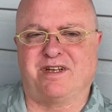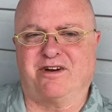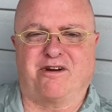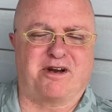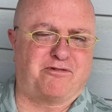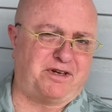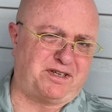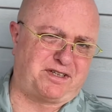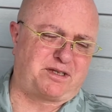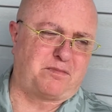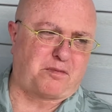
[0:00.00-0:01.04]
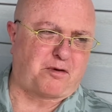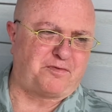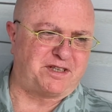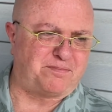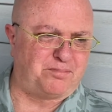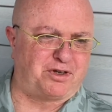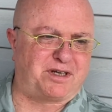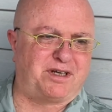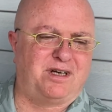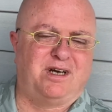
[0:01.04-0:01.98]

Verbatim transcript: literary criticism about this book